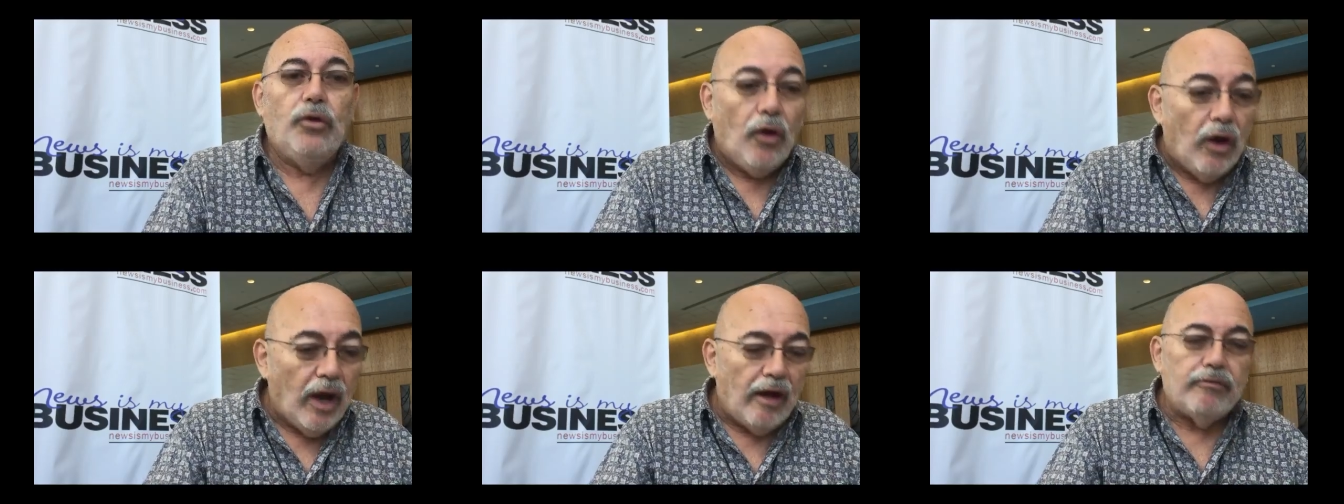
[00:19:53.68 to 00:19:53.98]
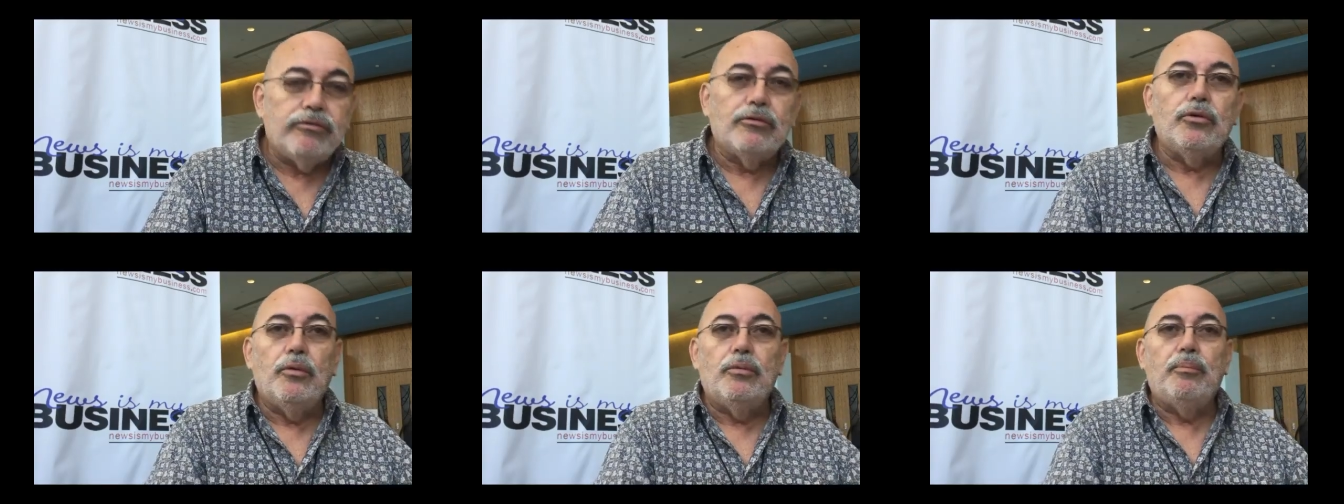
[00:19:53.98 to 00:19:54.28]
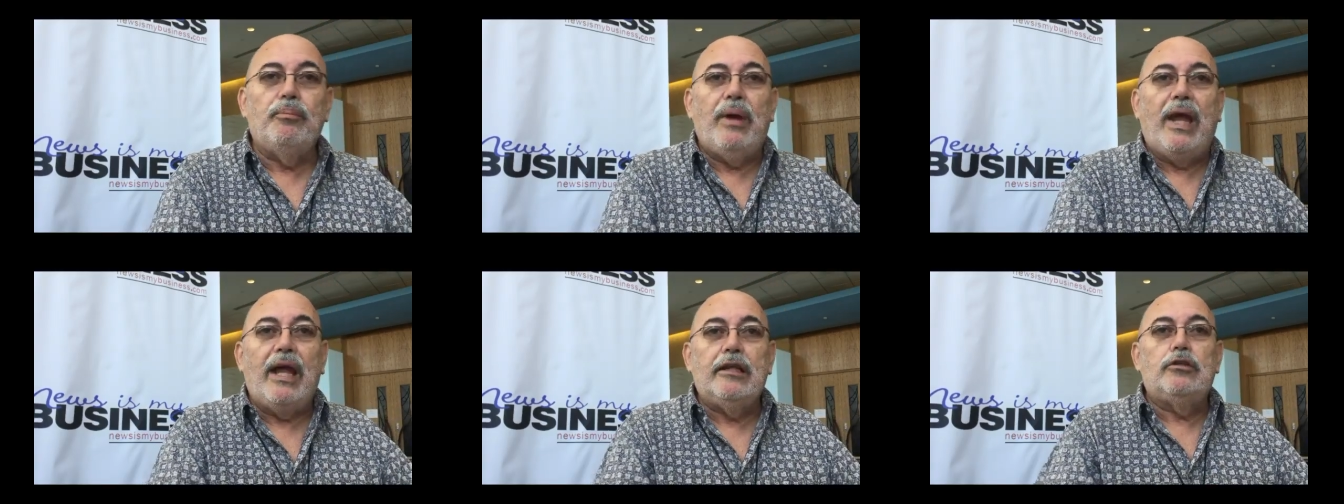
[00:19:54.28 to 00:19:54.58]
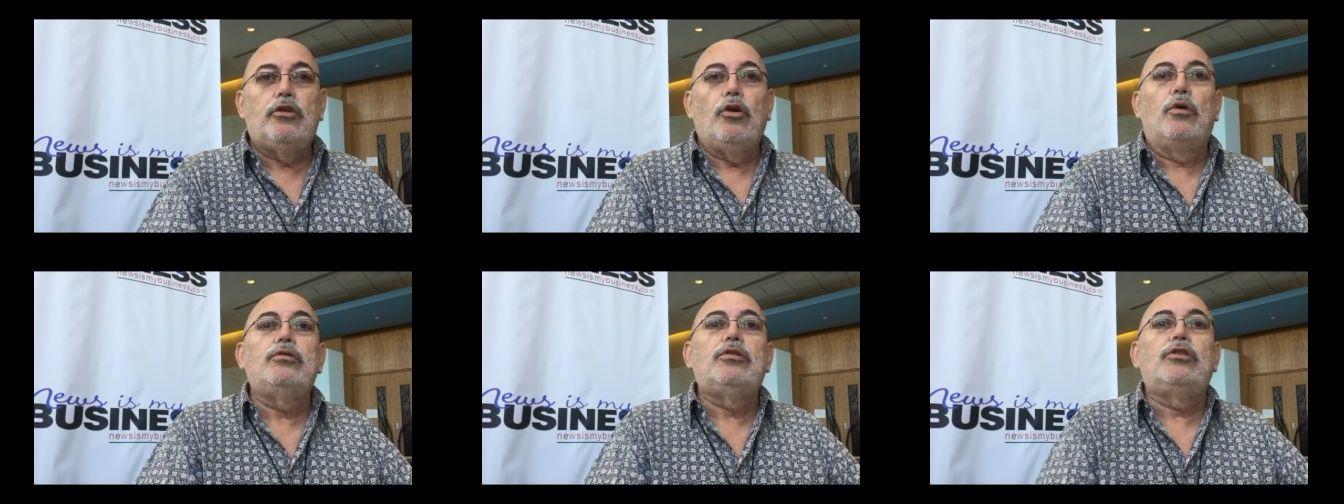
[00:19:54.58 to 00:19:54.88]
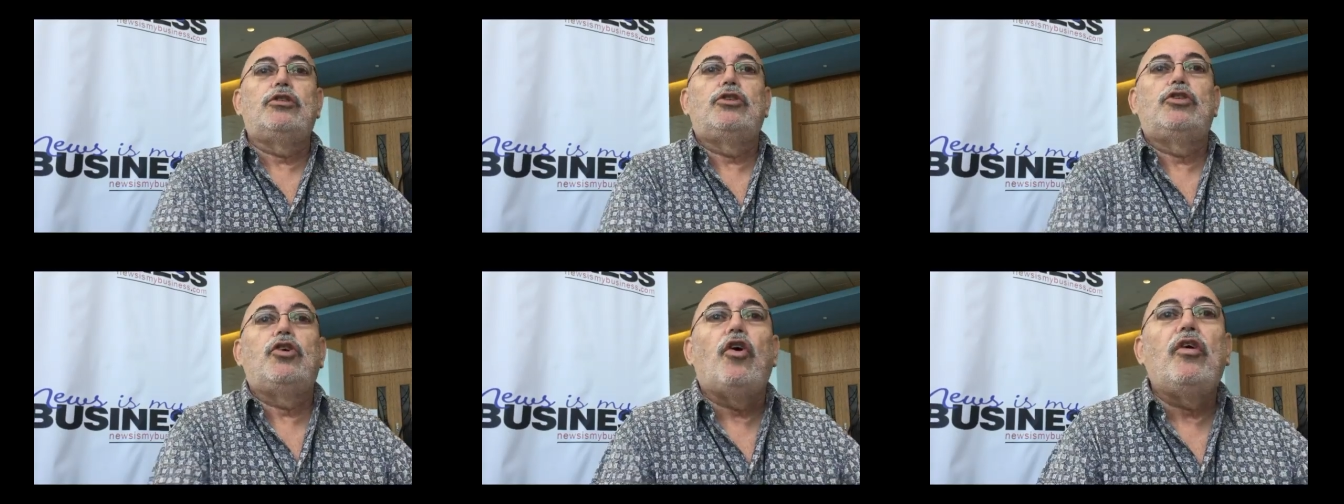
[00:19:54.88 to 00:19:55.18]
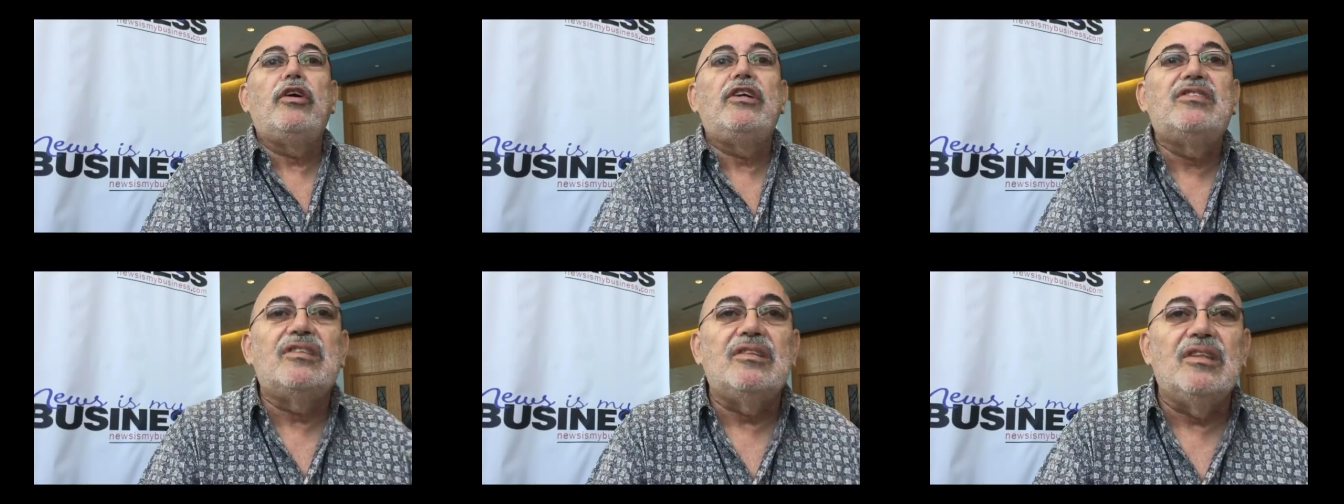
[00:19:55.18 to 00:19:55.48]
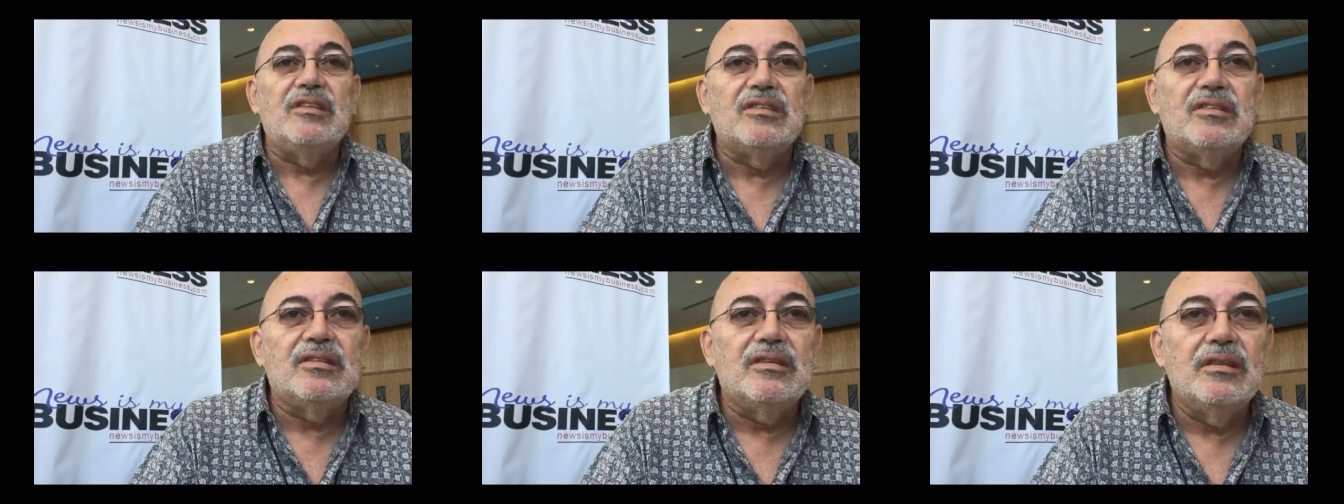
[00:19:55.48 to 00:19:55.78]
You have to make those
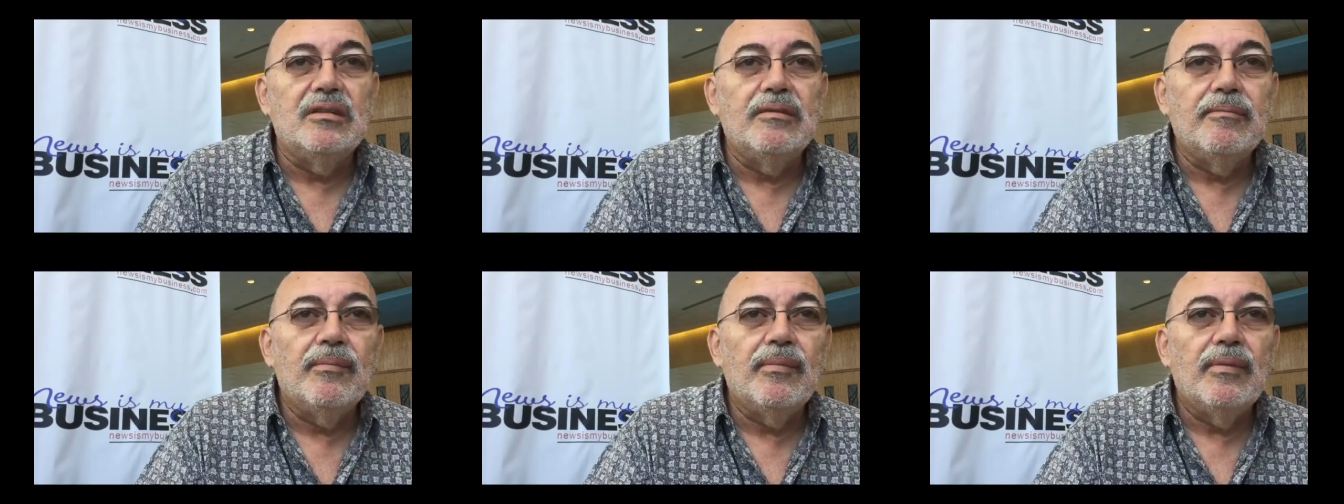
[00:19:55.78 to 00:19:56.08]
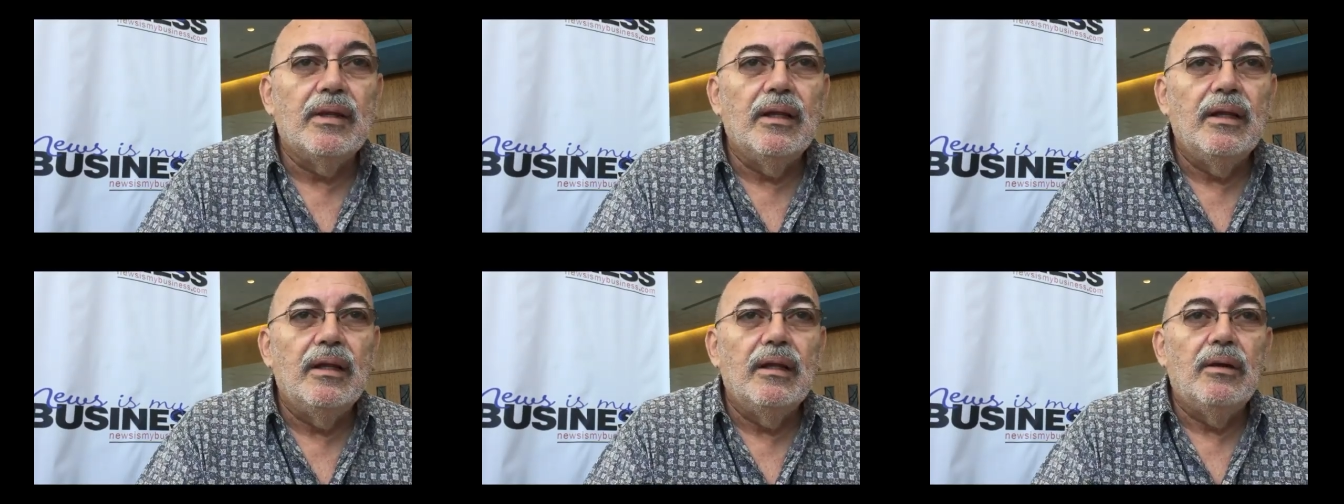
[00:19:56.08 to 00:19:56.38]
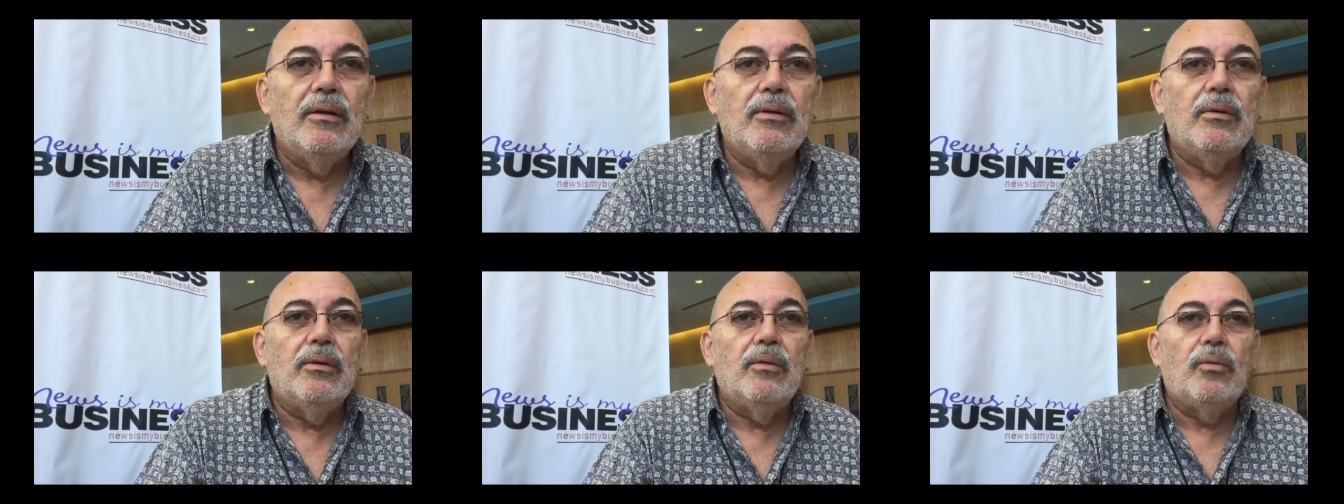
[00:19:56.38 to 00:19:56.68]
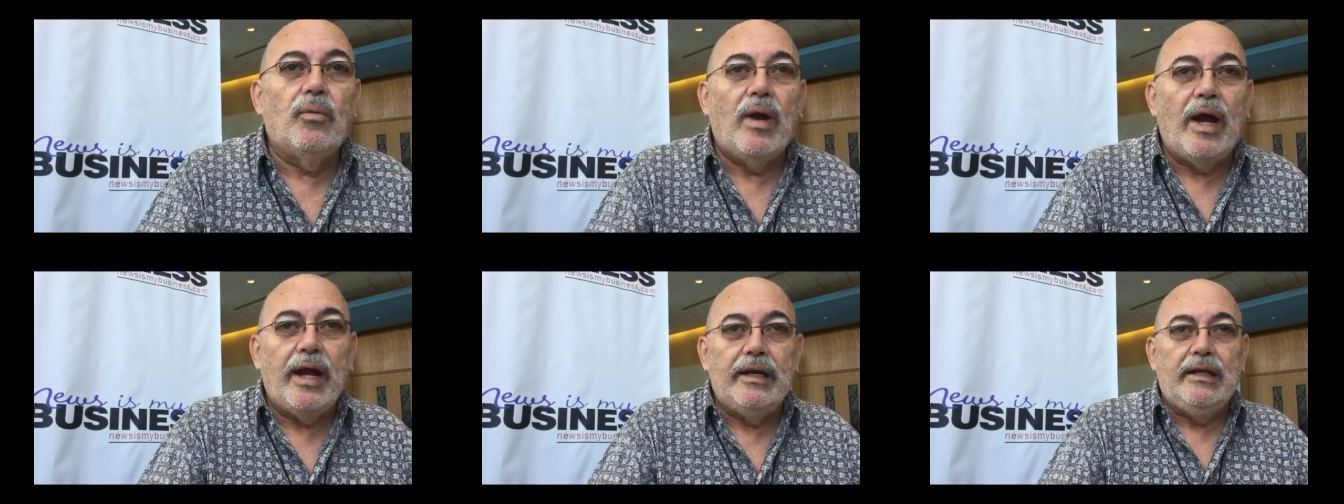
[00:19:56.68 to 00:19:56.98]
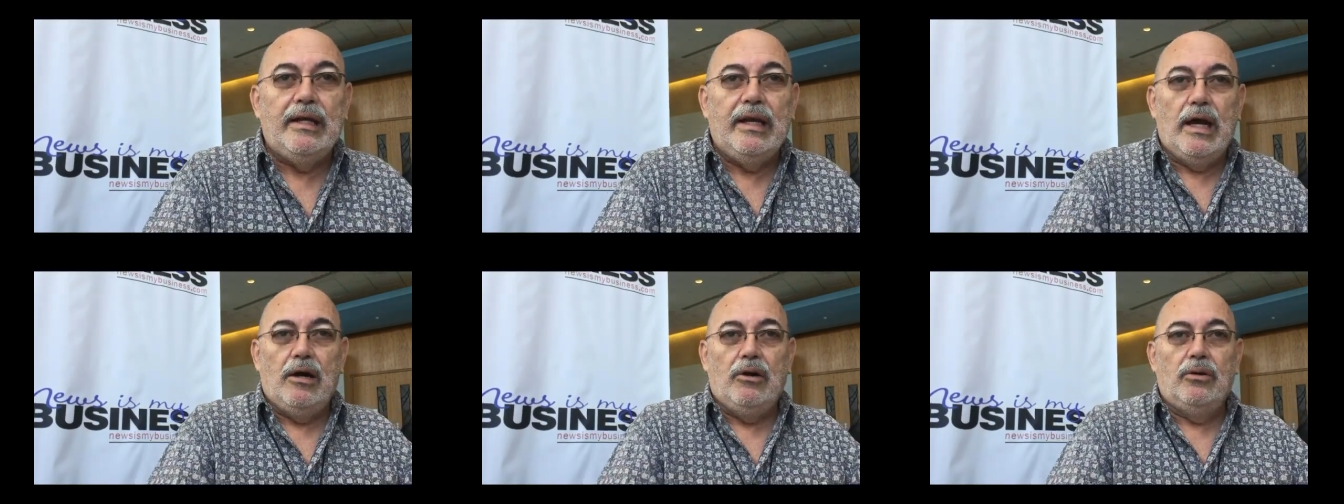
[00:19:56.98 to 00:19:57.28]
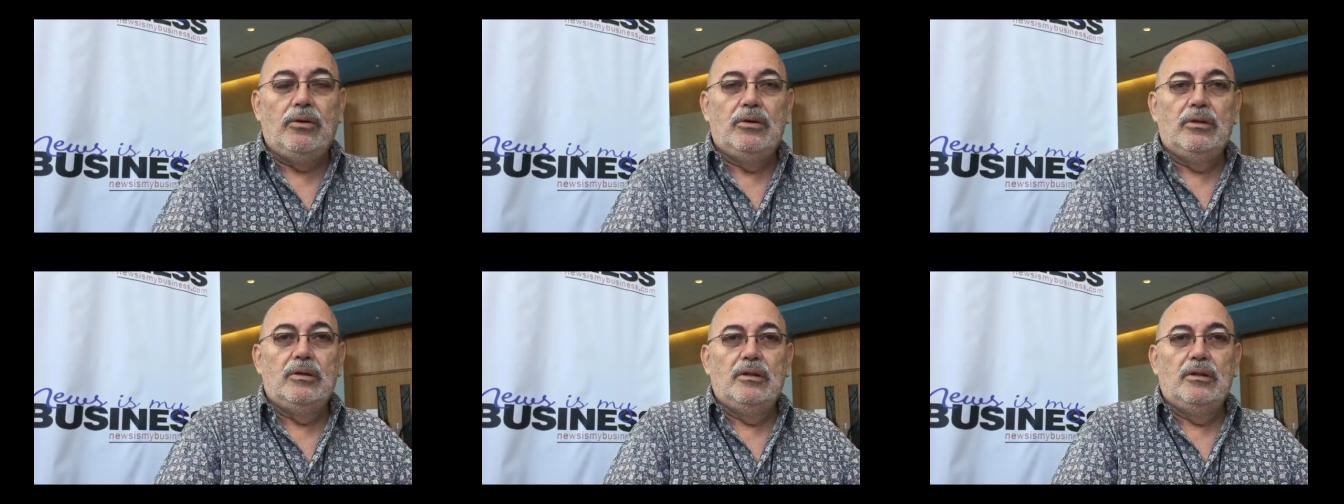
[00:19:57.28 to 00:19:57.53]
choices sure. right now.